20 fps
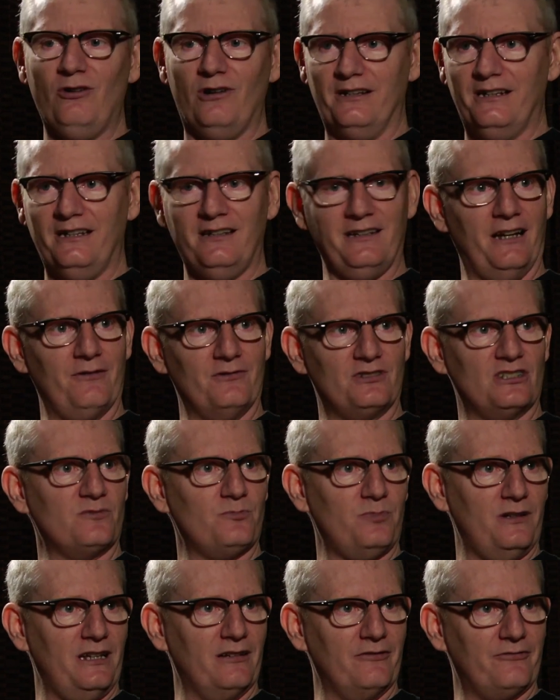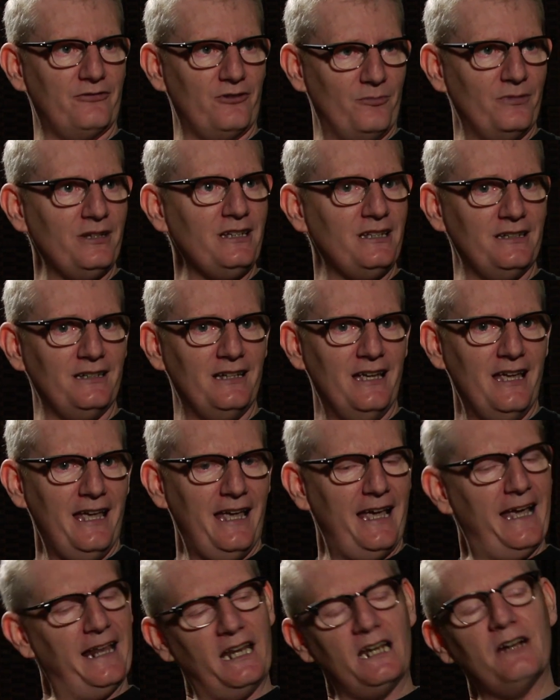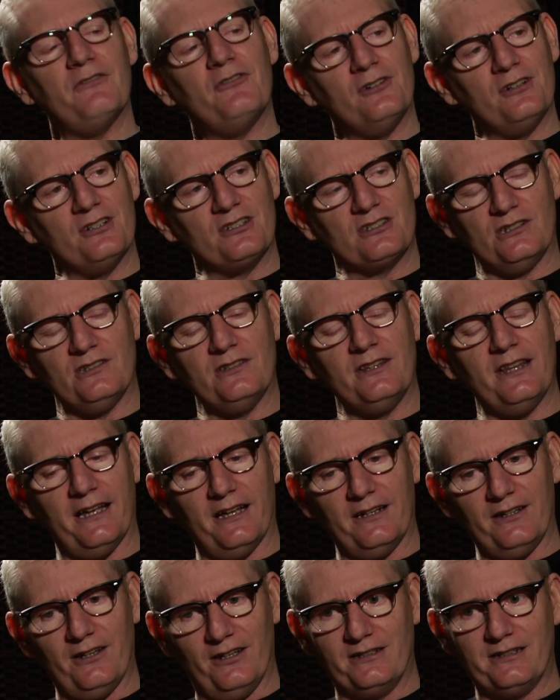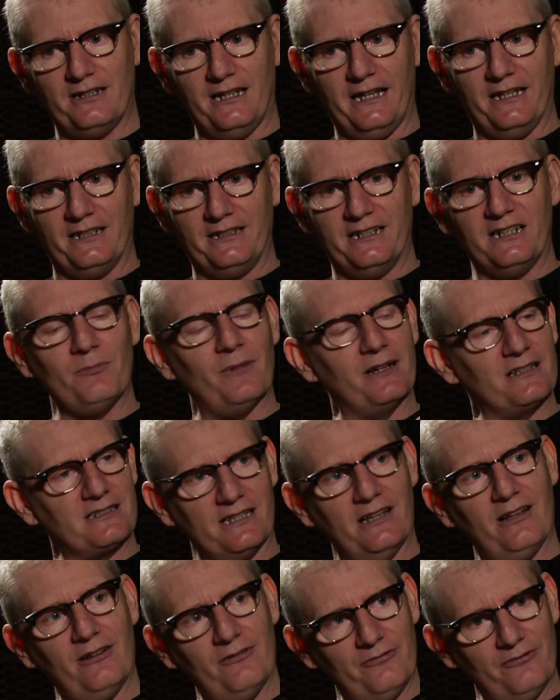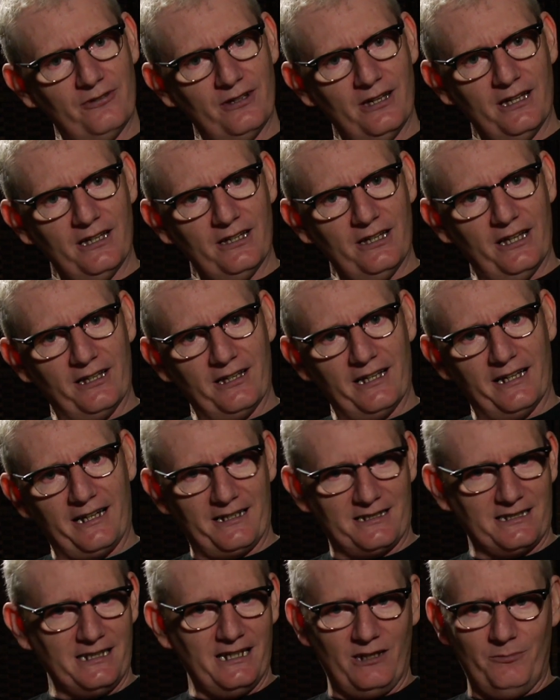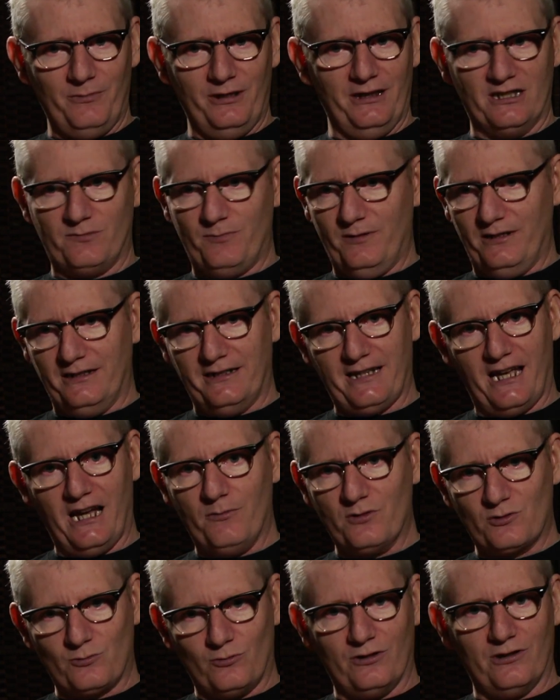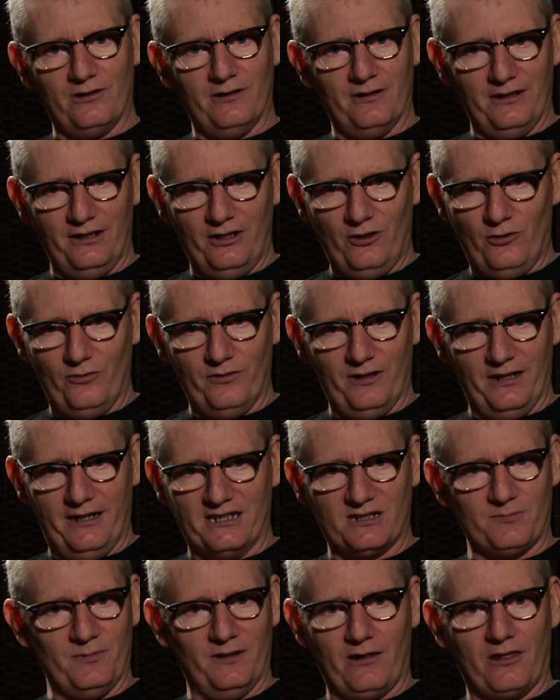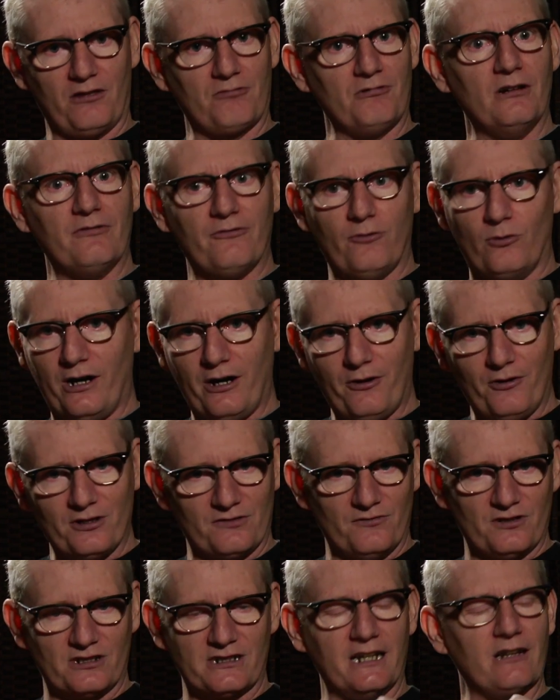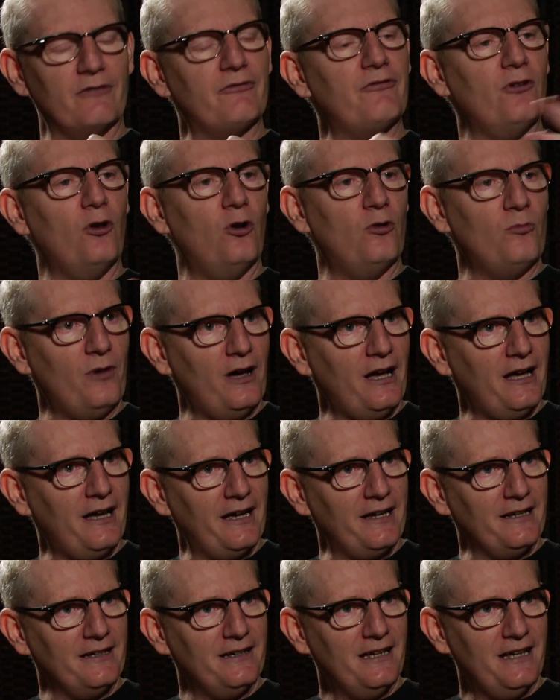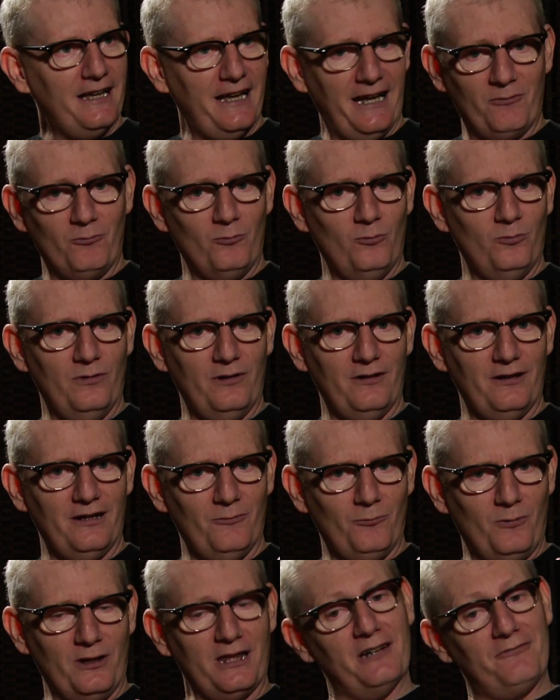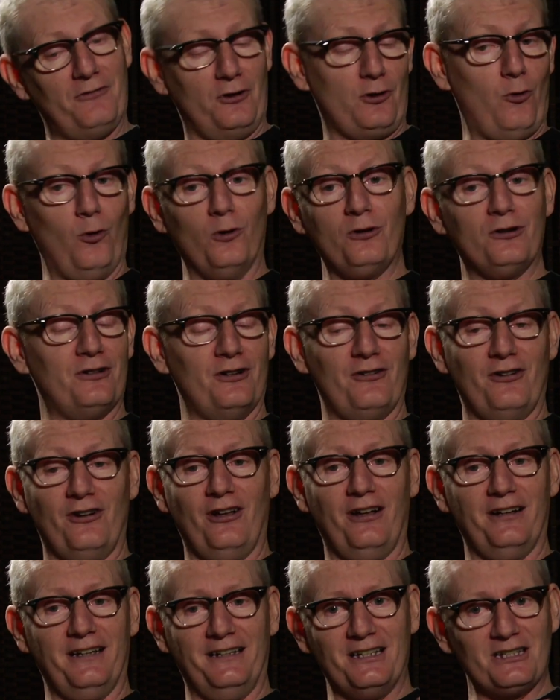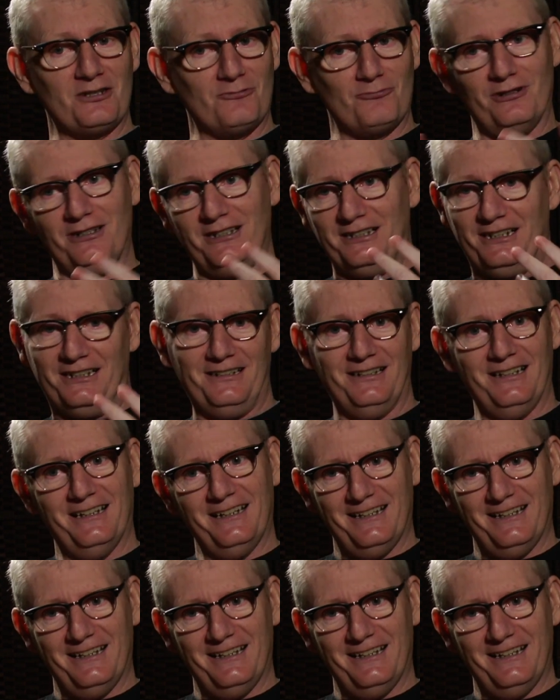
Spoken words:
I didn't. I was just playing for me. And I never understood that until I did it myself. And like I said, there's been times where, it's been 3 or 4 hours, I've just kind of flown by. And whether I've recorded it or not, it doesn't really